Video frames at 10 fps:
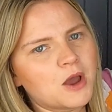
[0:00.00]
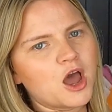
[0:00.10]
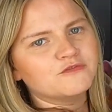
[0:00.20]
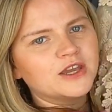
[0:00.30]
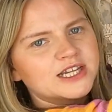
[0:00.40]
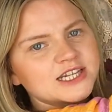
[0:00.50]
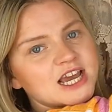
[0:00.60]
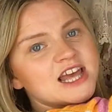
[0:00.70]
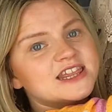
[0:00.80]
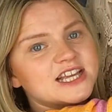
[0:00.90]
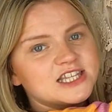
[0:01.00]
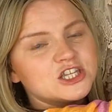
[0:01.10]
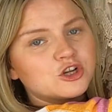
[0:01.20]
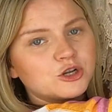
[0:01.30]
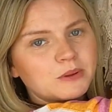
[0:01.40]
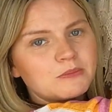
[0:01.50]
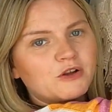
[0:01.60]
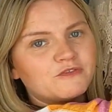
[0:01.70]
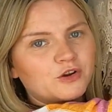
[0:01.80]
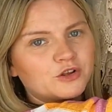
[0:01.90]
perfect. This is going to be
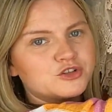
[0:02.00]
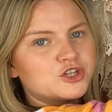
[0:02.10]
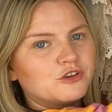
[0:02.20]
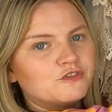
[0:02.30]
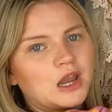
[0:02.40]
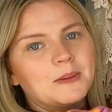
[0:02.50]
my photo shoot for